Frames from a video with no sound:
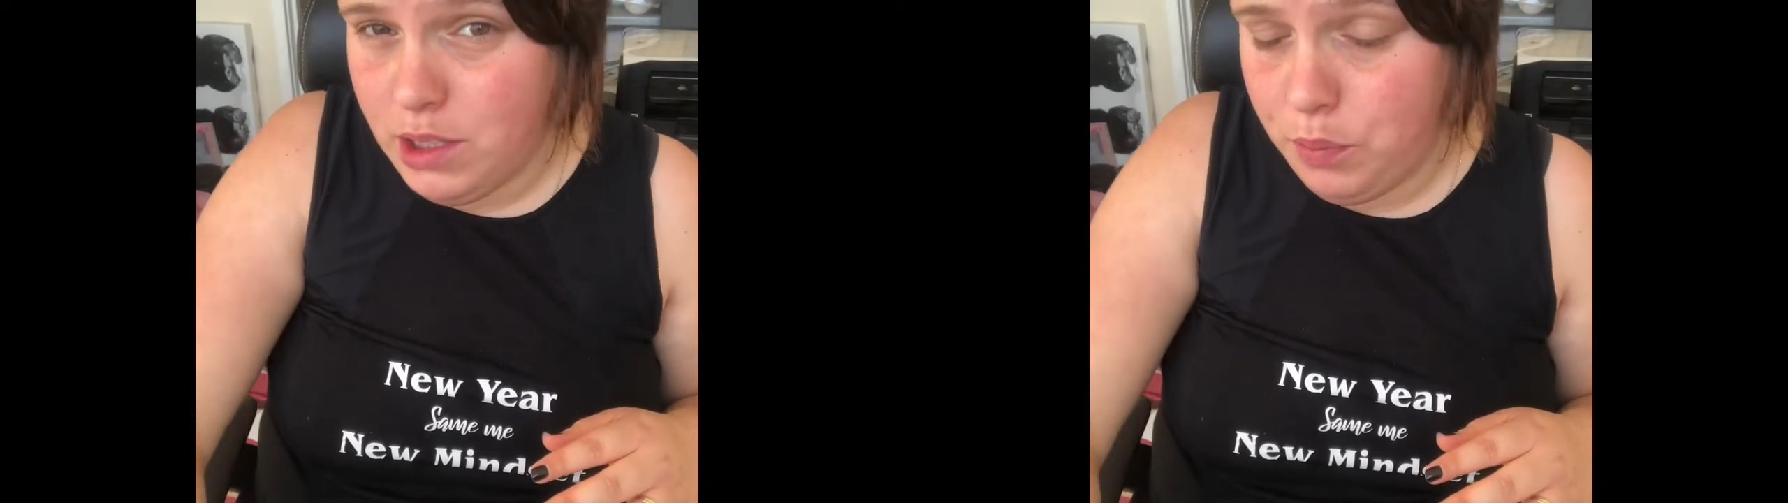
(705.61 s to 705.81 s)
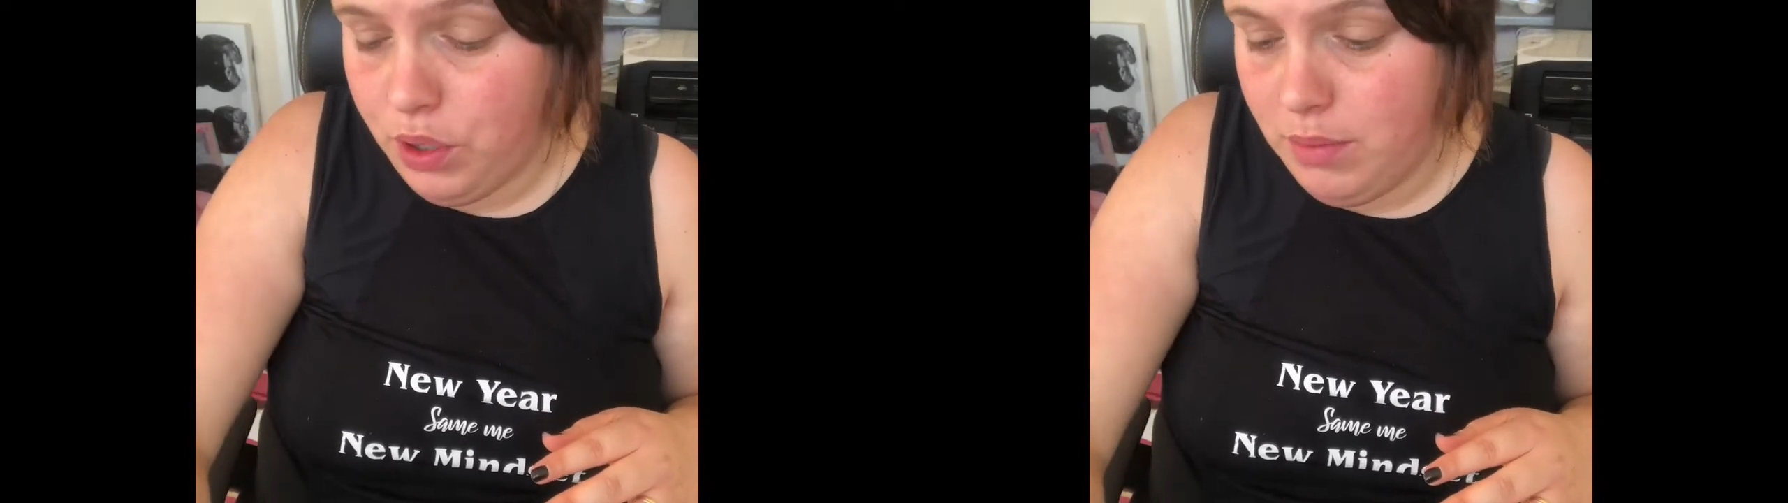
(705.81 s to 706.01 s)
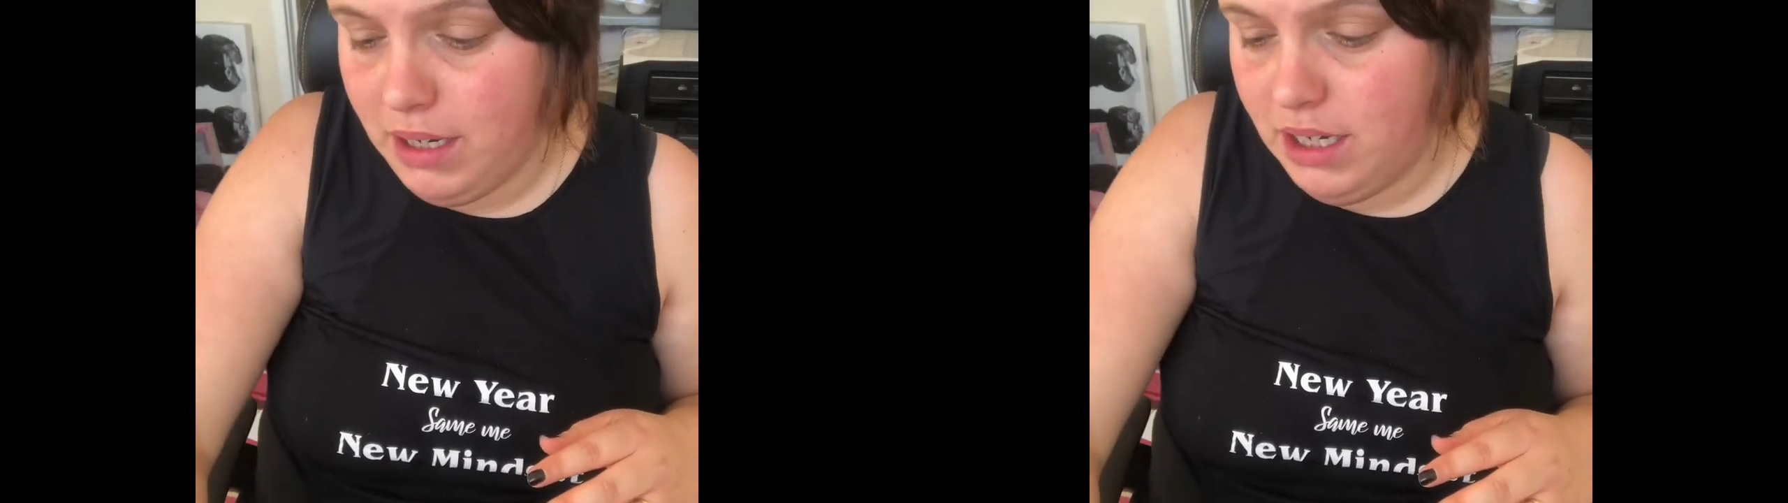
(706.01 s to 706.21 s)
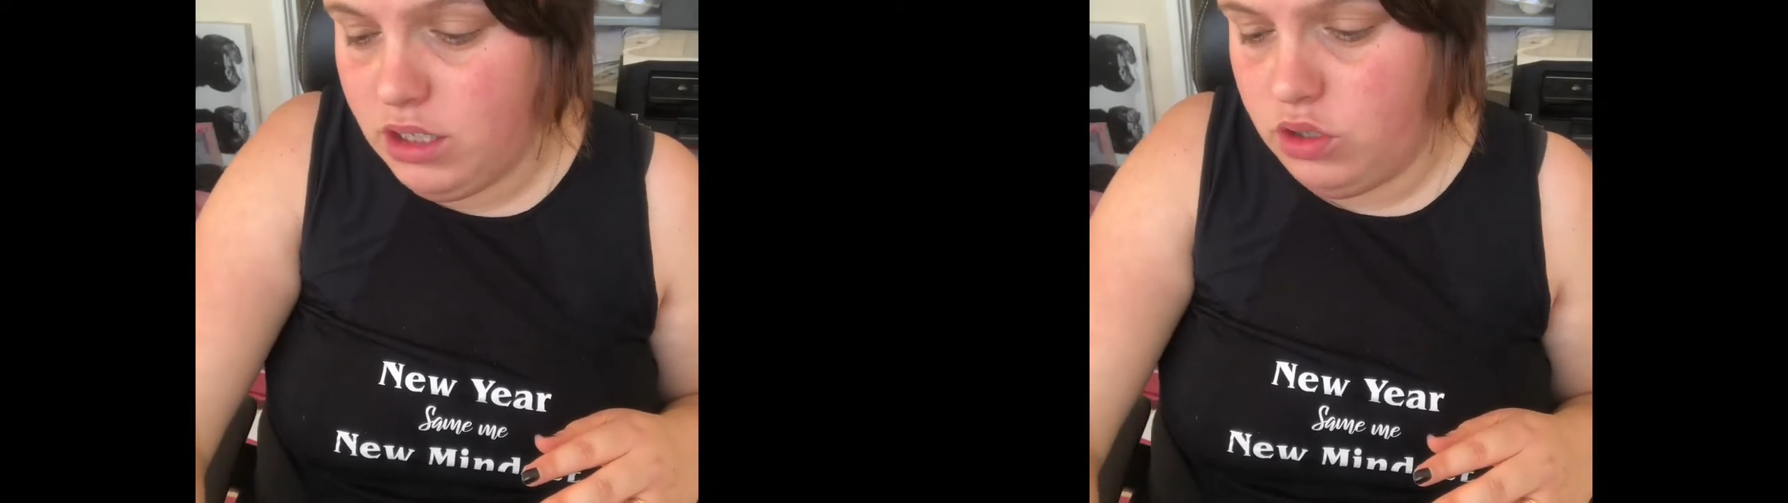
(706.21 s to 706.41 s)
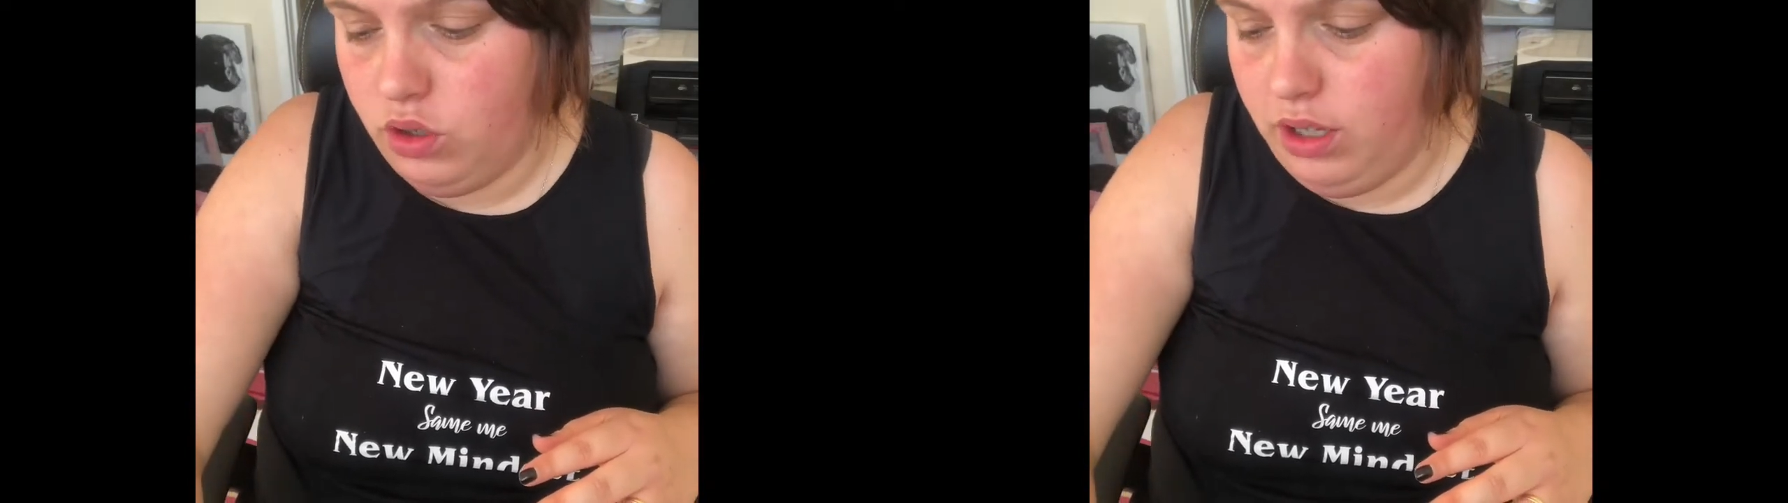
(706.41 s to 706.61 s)
pre-made
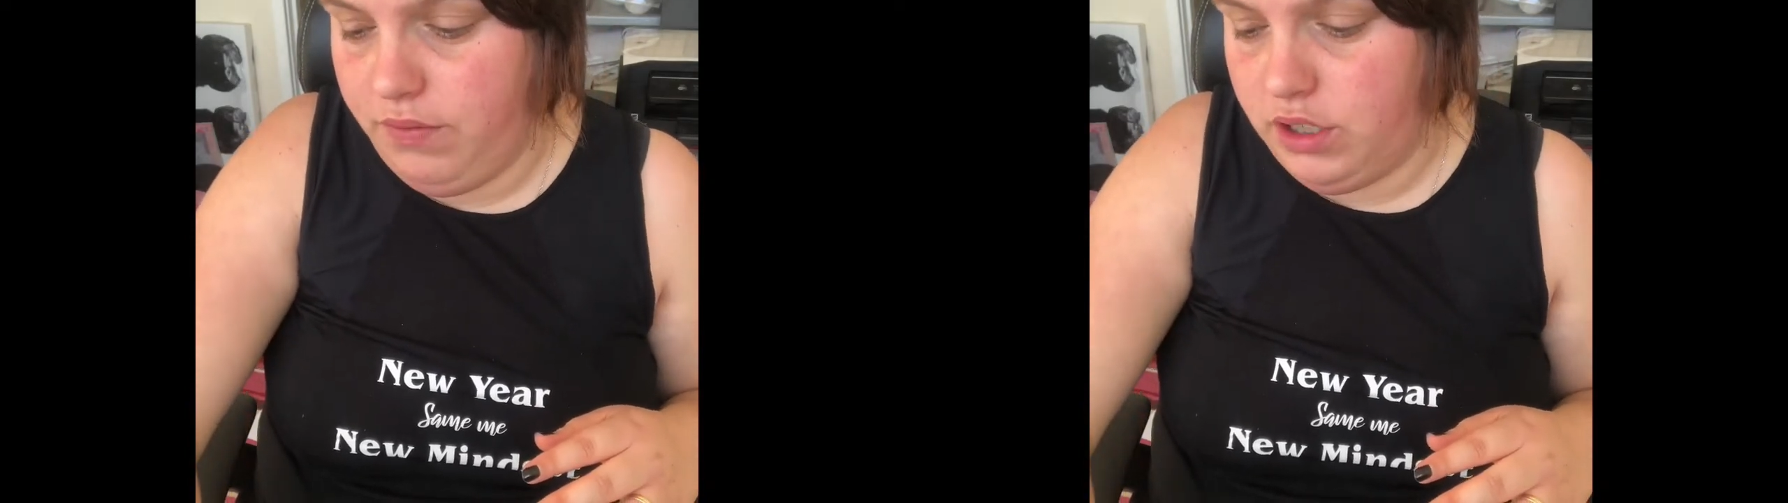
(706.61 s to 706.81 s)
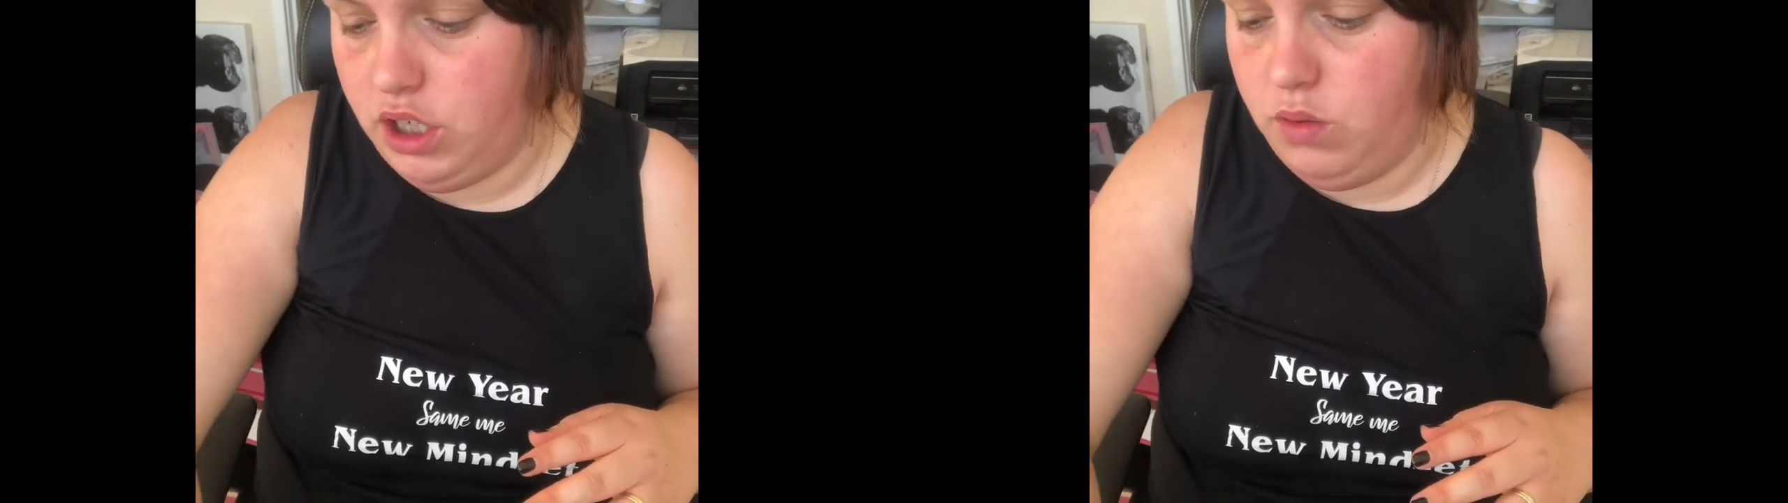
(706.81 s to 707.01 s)
so that if I do